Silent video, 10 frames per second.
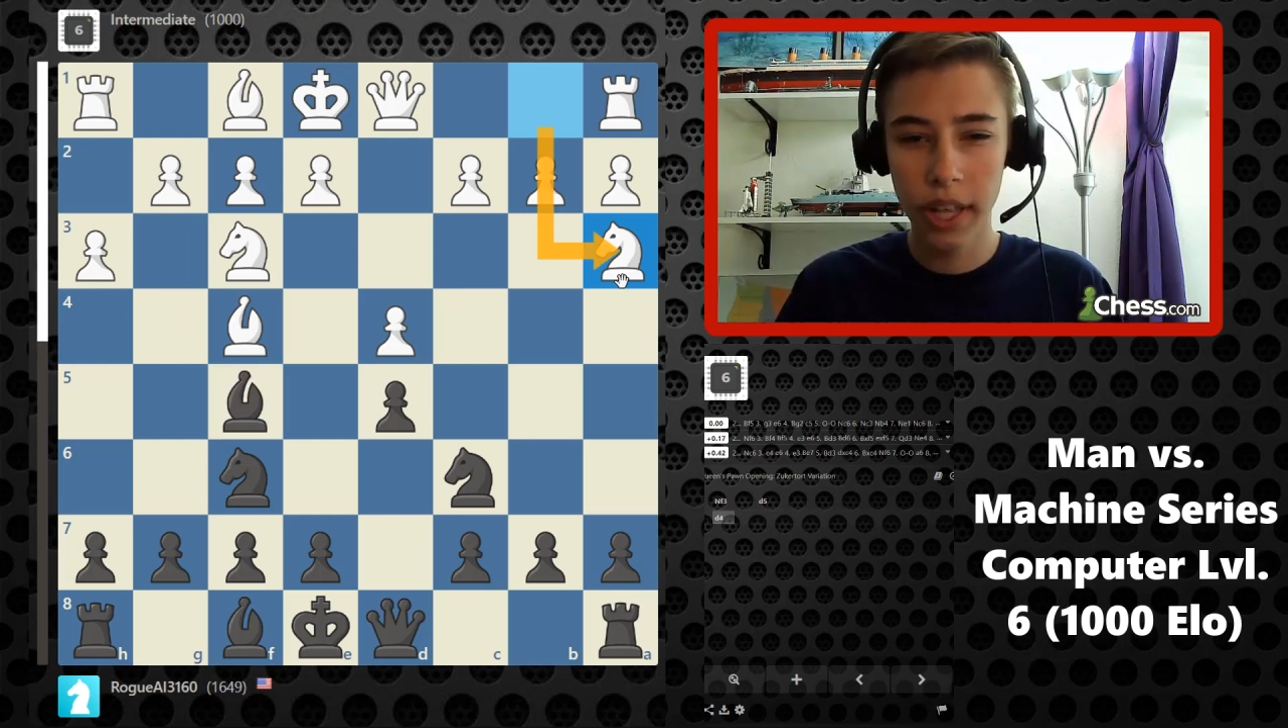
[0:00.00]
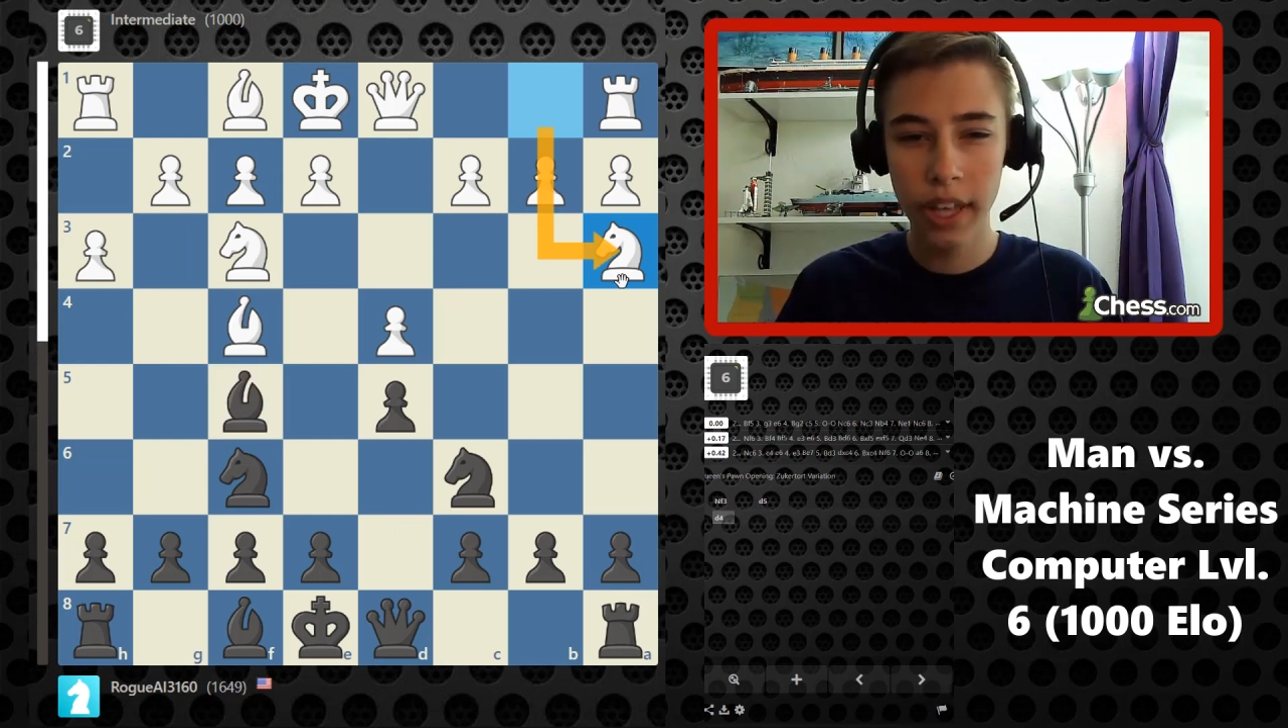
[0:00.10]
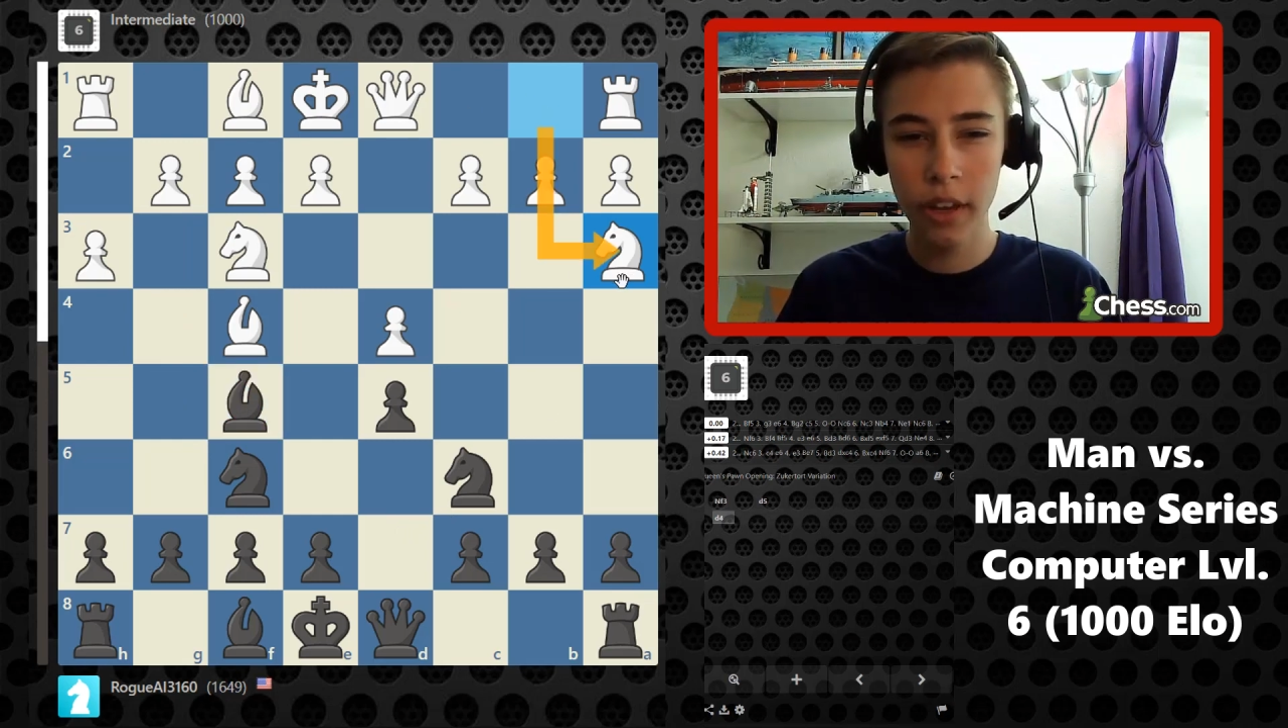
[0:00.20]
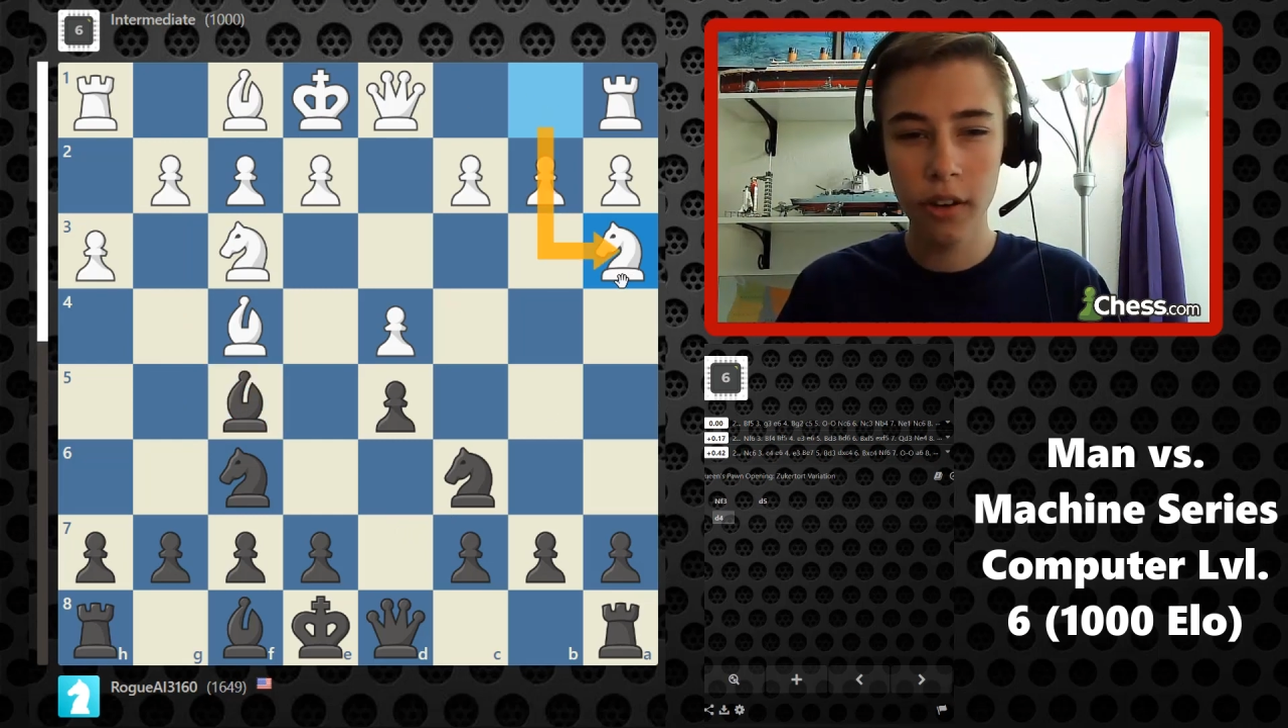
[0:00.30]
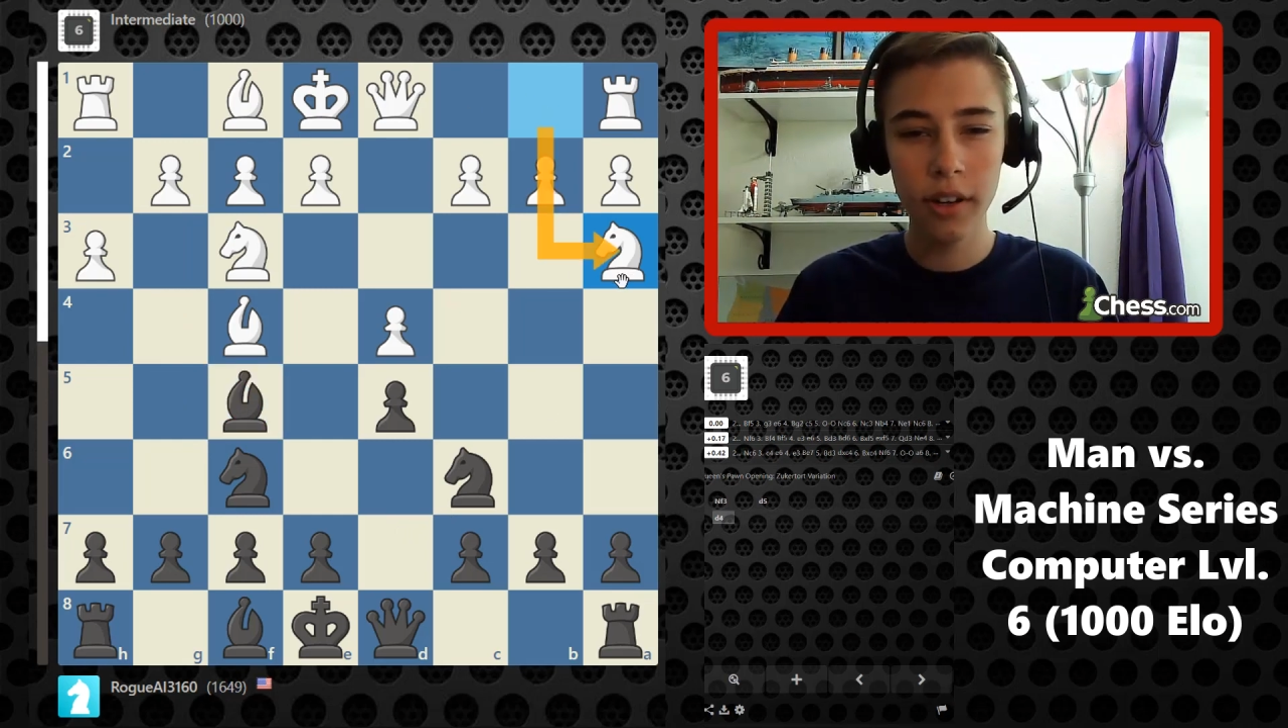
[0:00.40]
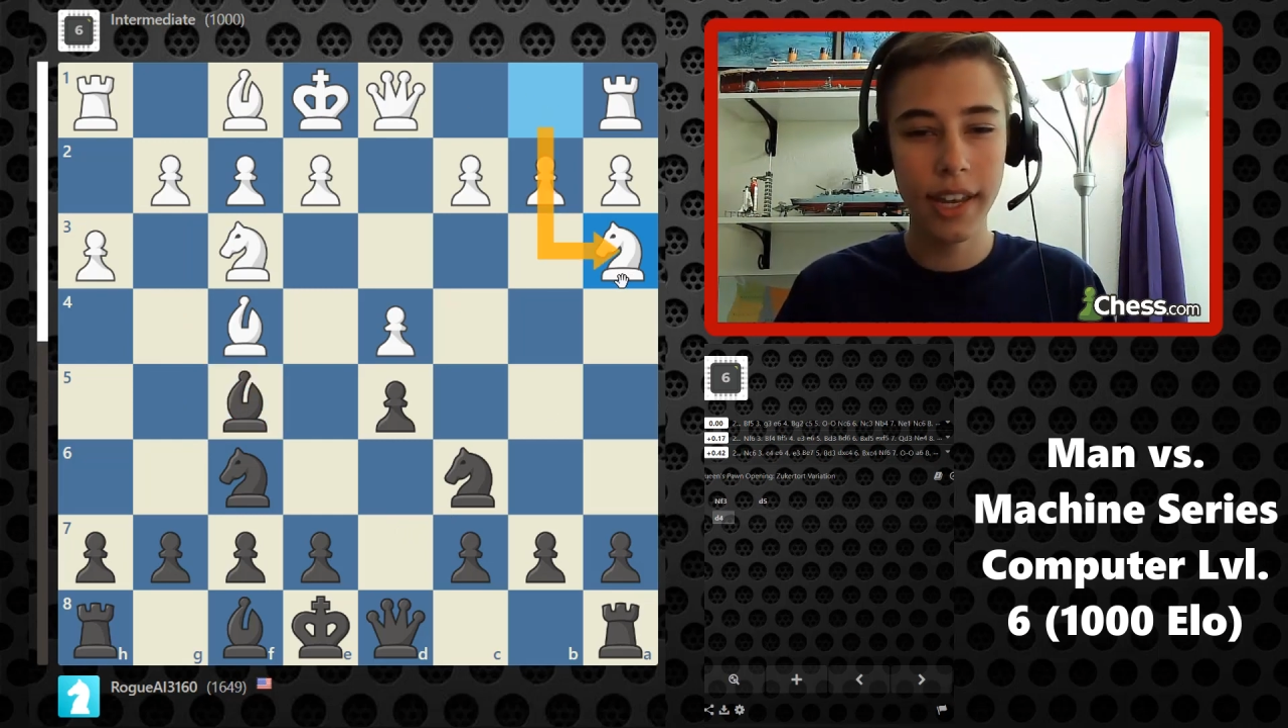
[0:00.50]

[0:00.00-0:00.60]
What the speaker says: here,